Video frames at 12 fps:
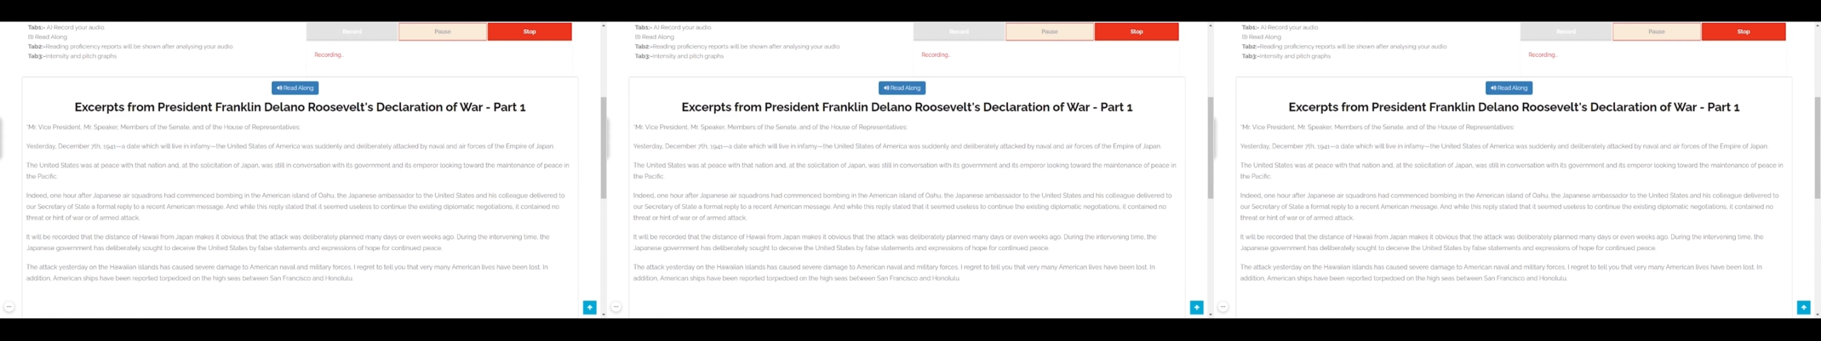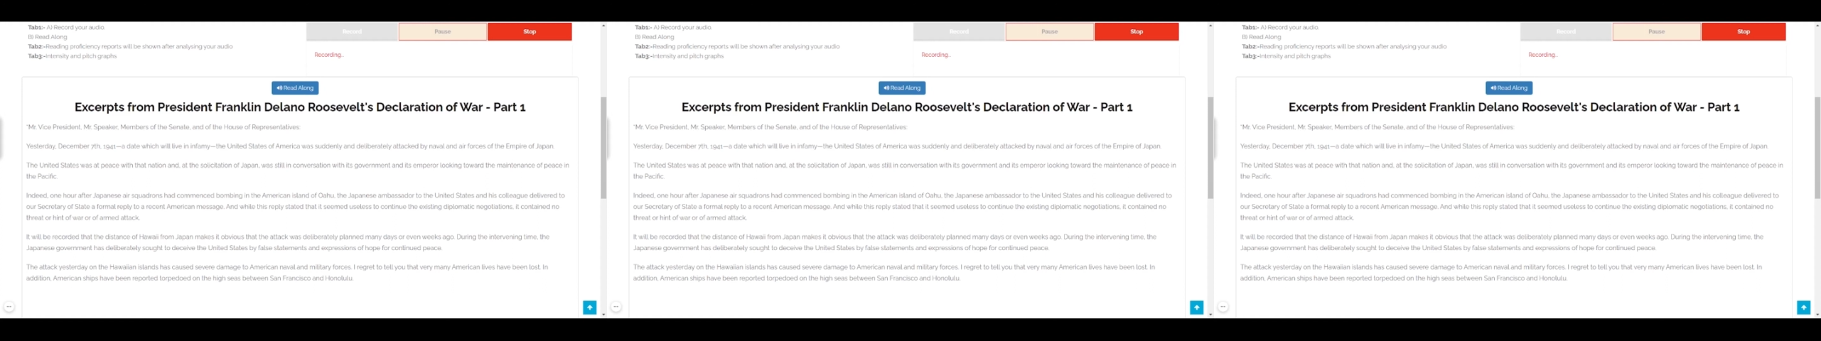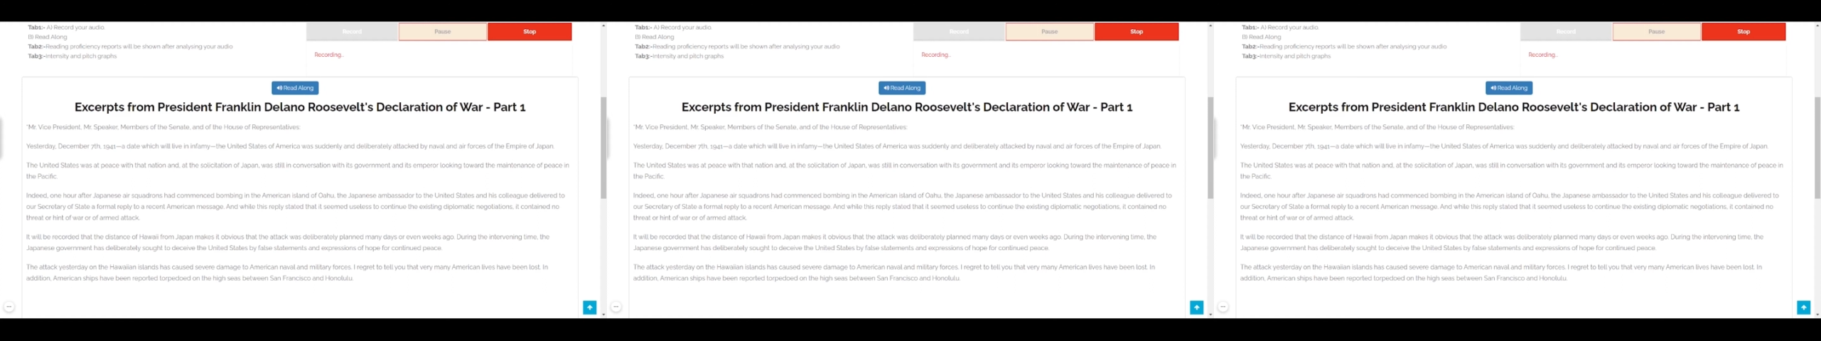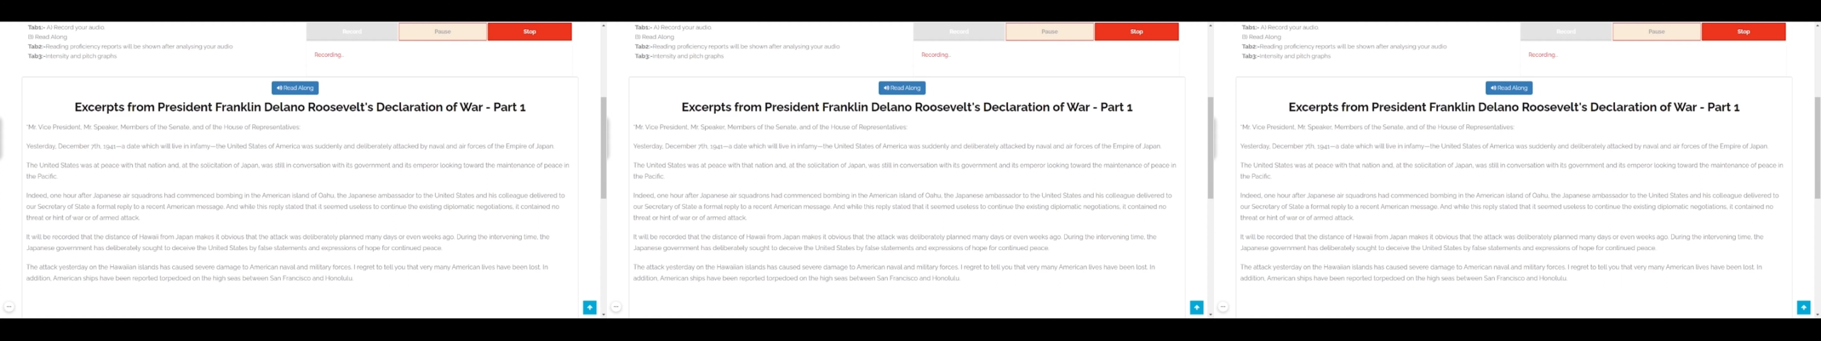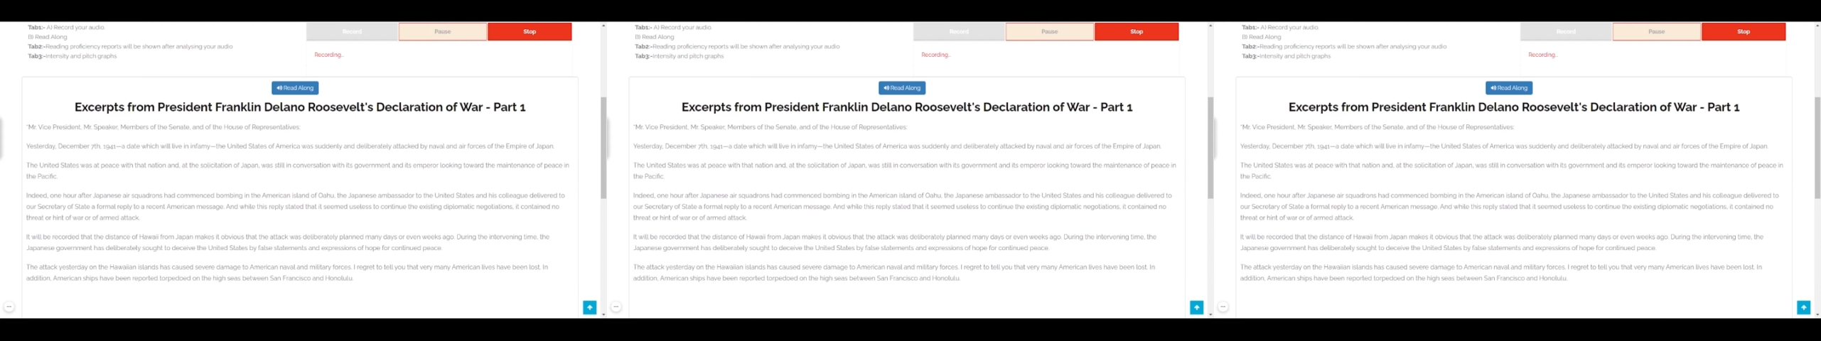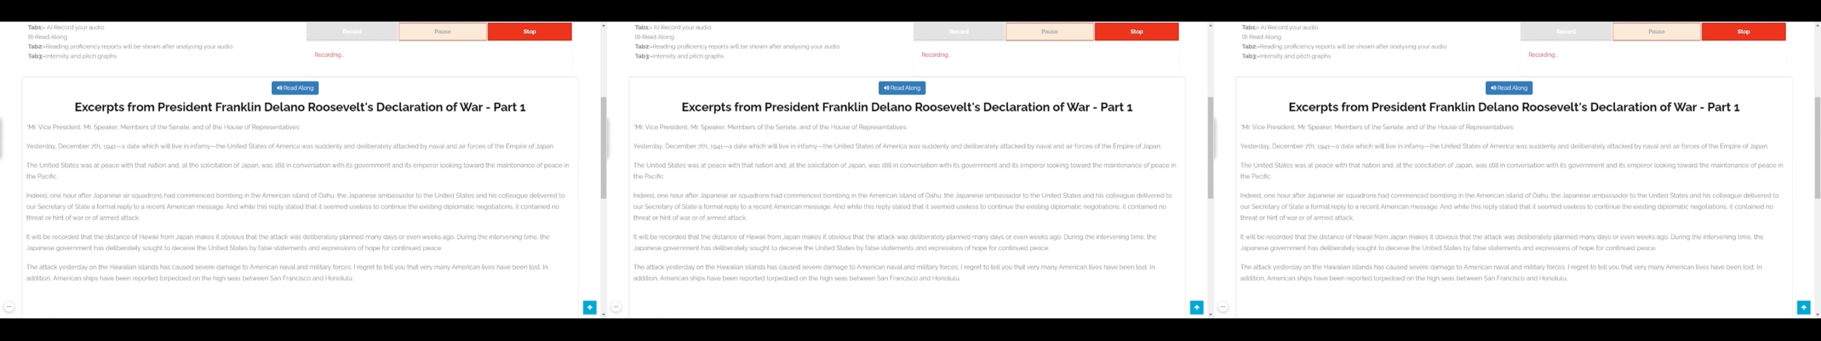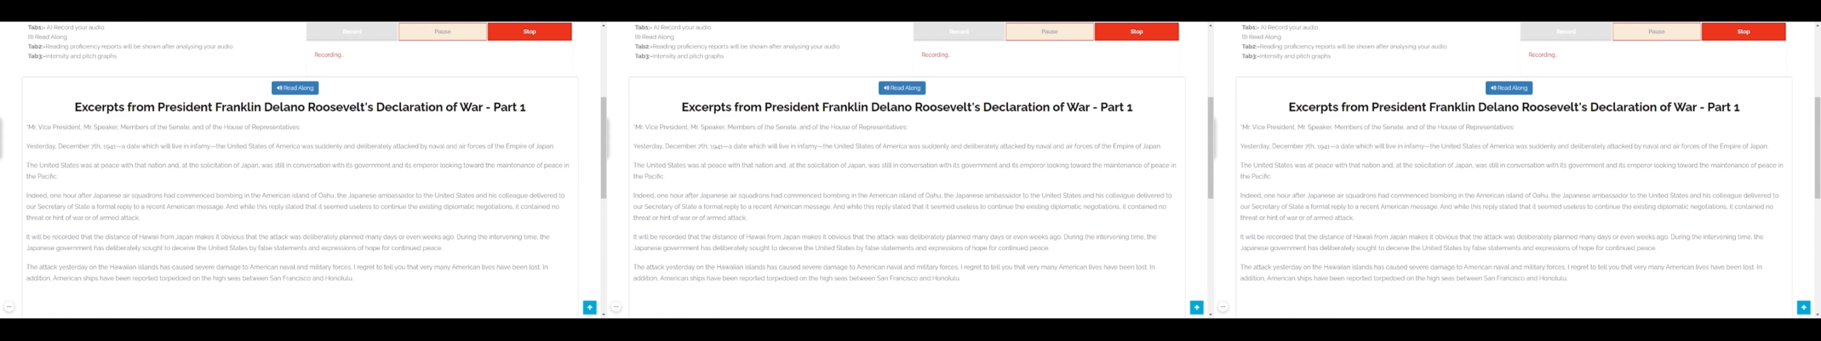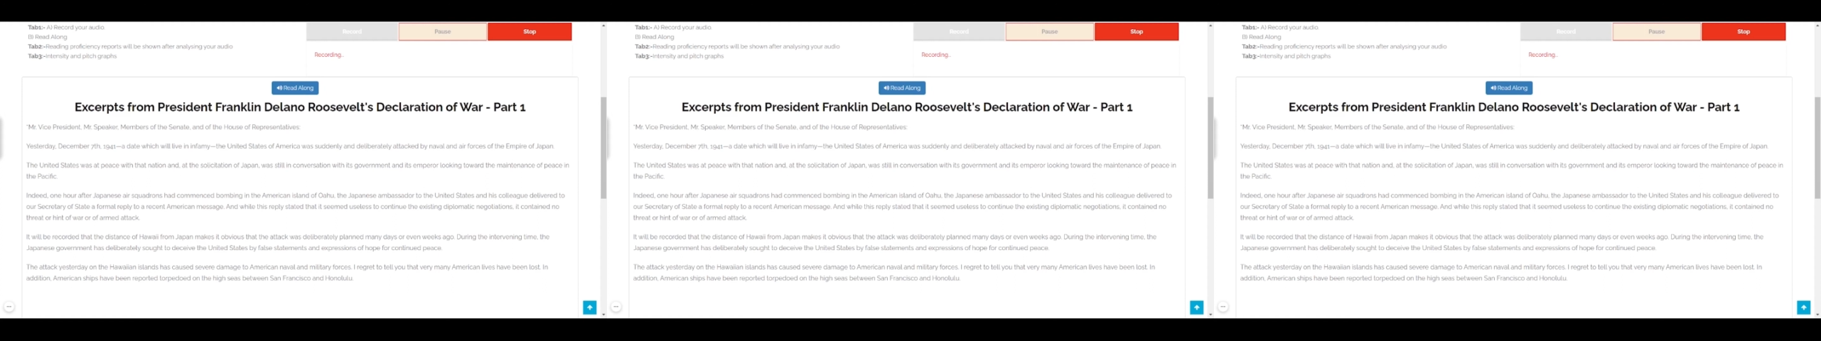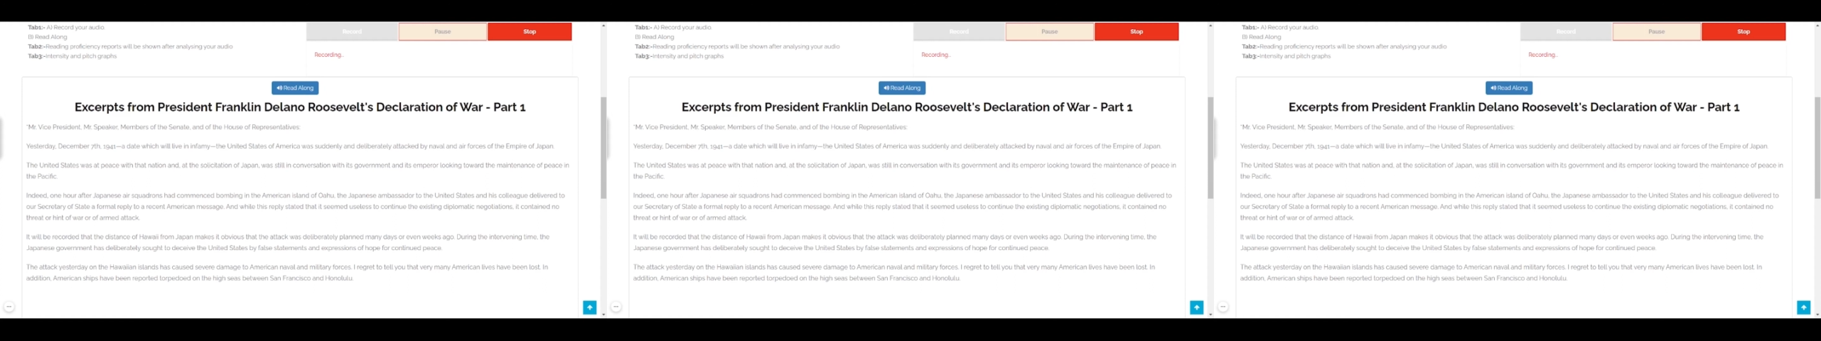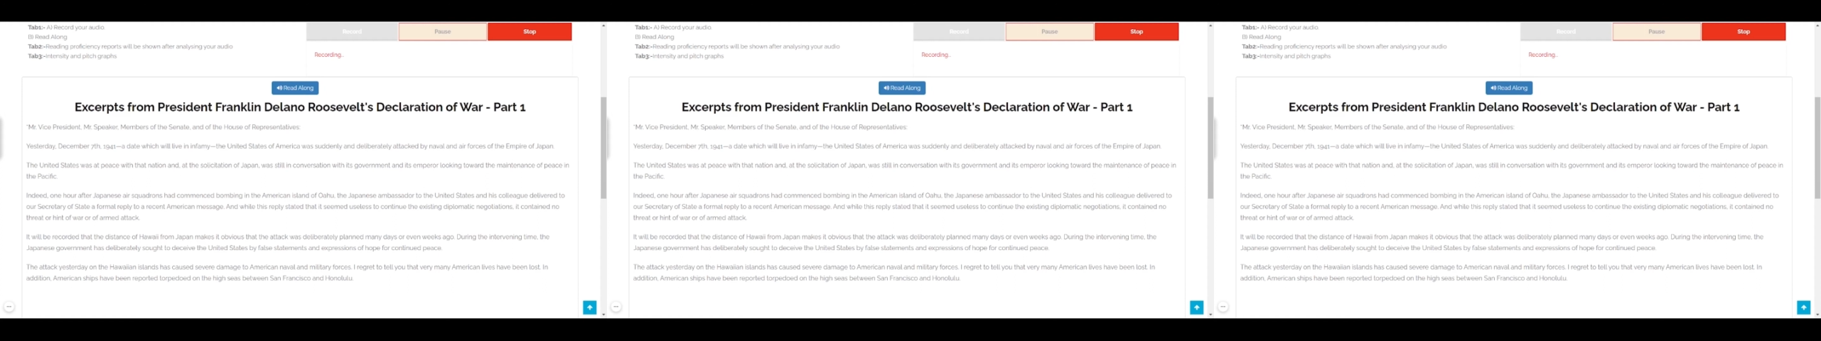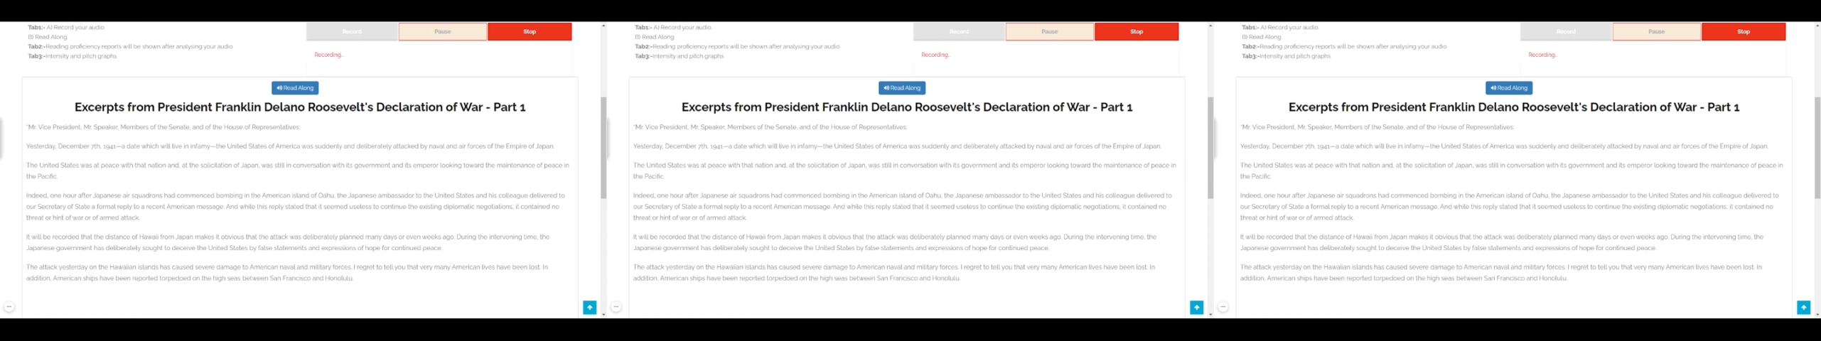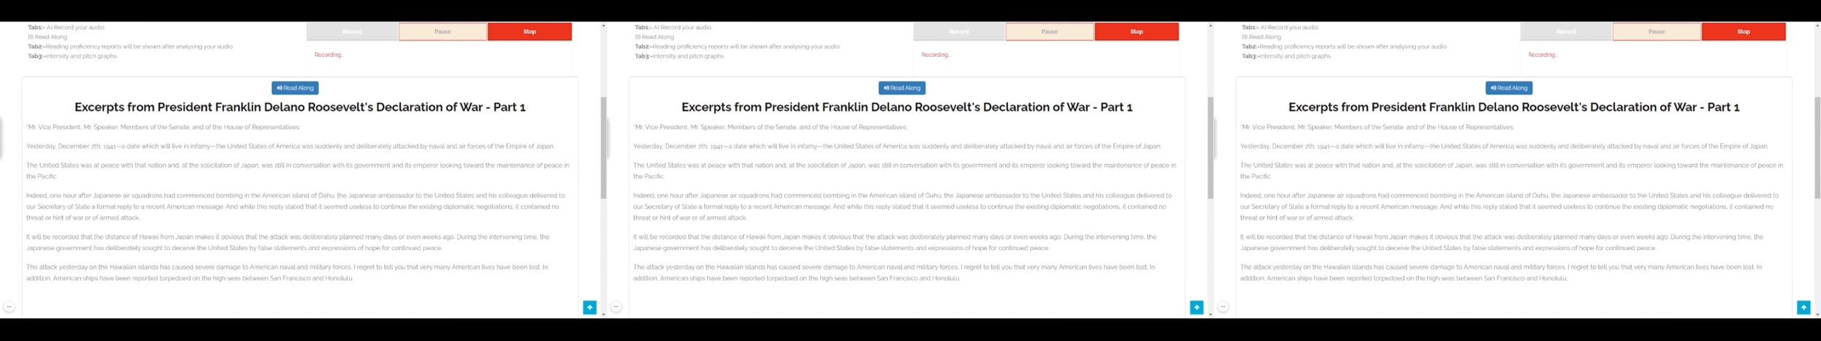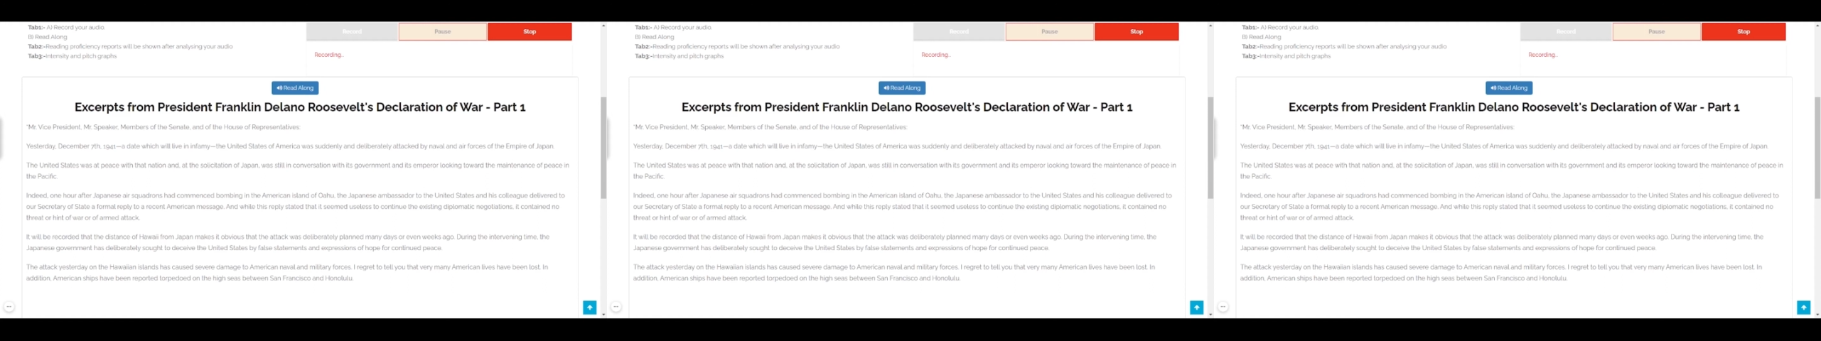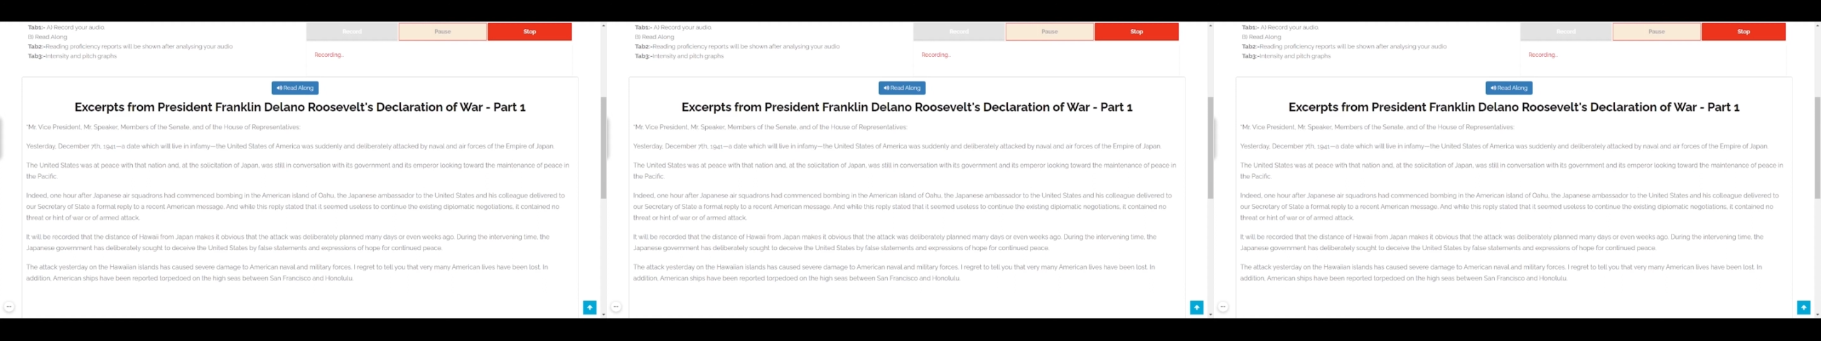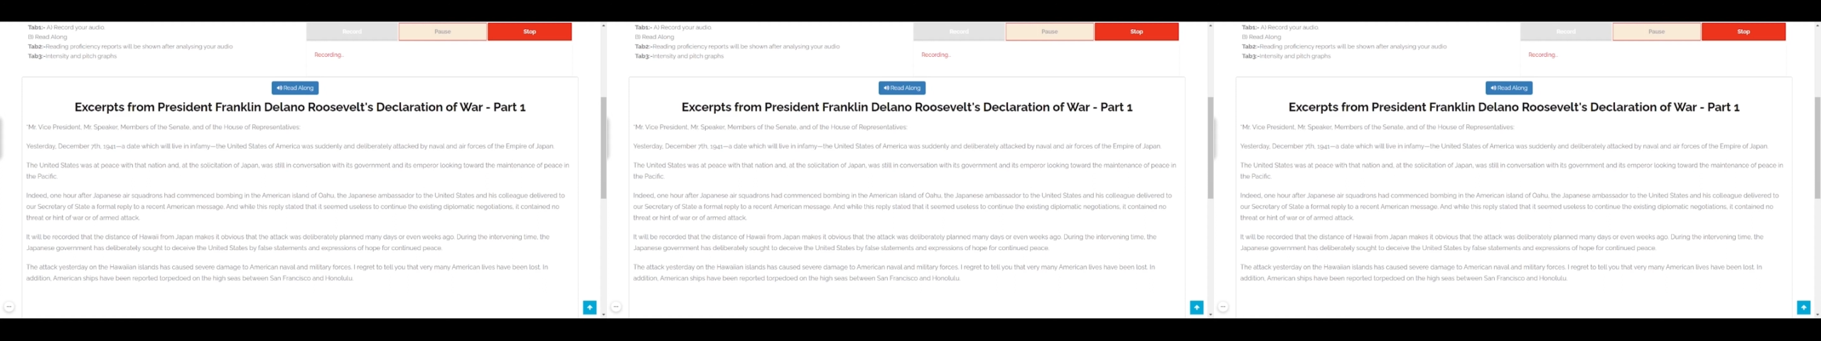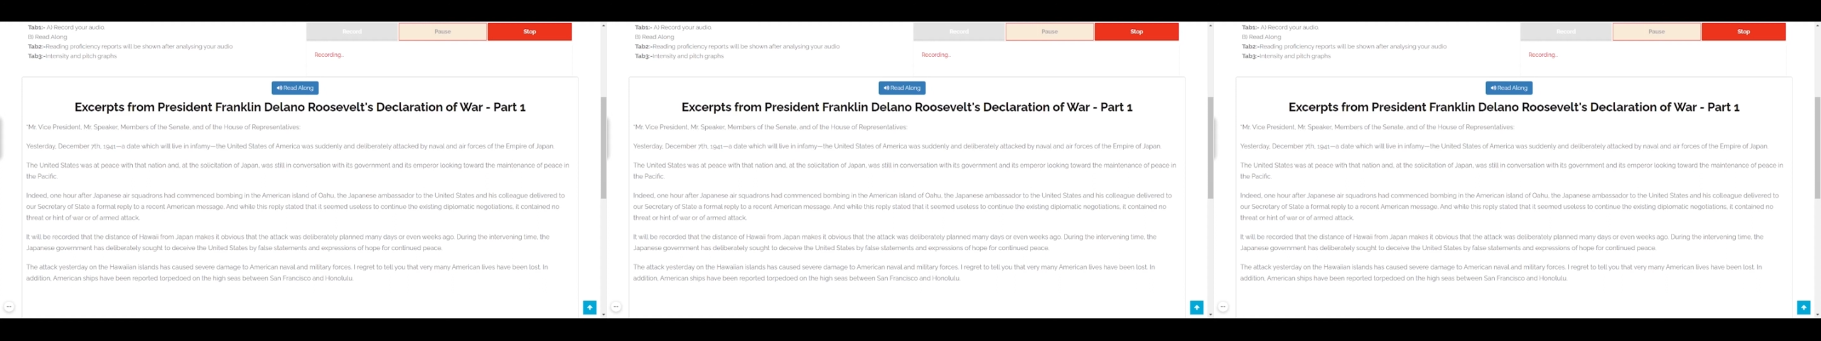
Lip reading: (no speaker visible)